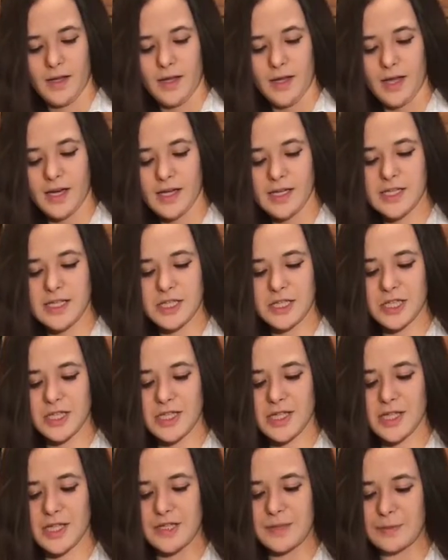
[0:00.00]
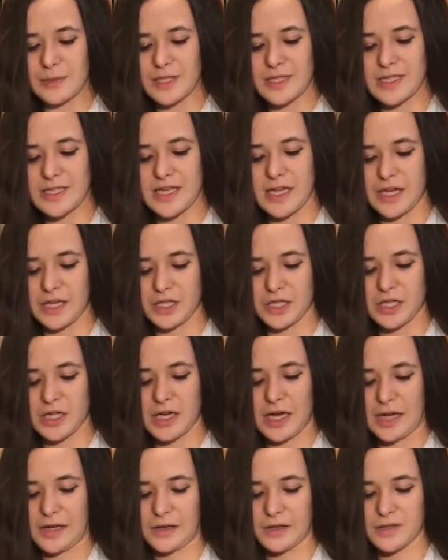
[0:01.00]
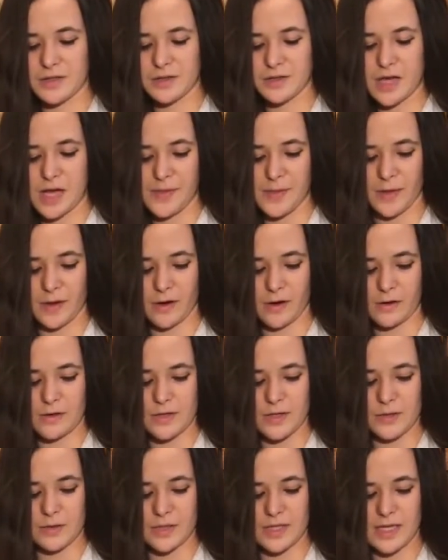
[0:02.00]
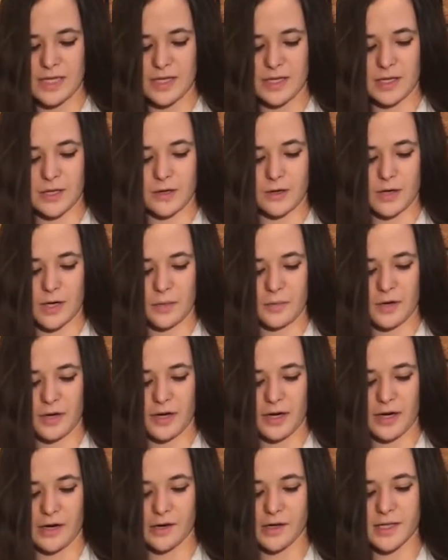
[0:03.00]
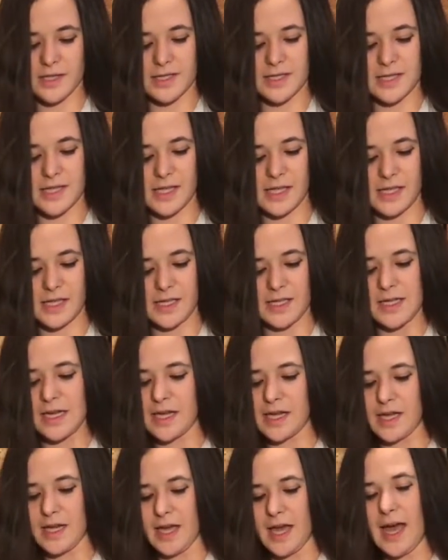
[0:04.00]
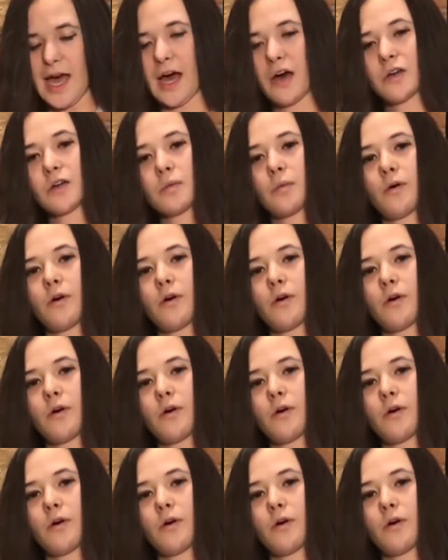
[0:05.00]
In addition to this presentation, I also taught the girls who attended Cranberry Area's Thinking Day how to